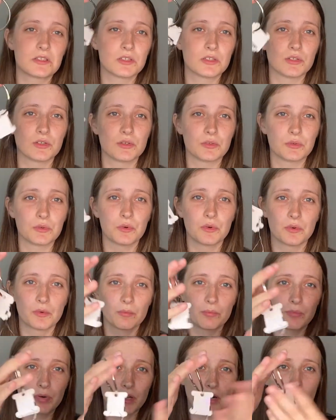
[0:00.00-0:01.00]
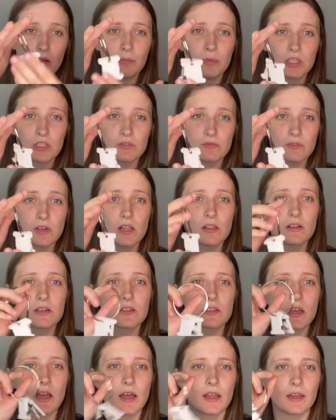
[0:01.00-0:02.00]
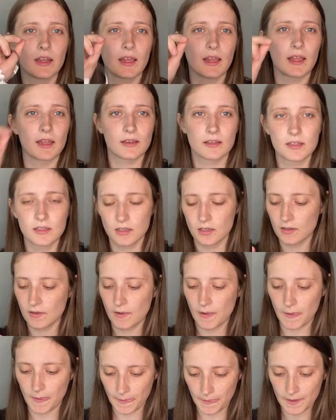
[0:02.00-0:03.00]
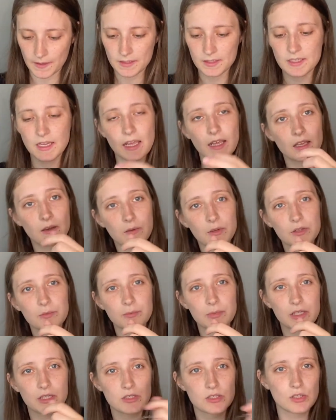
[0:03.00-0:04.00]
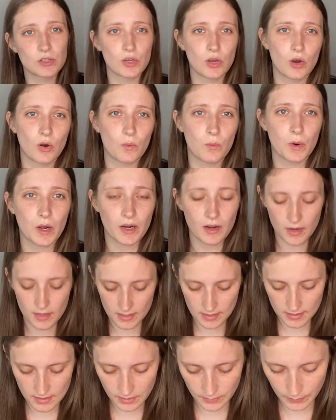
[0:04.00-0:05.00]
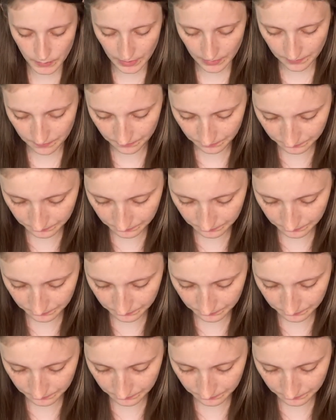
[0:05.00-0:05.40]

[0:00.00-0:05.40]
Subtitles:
to put a bunch of colors on and take it with me to go work on it somewhere.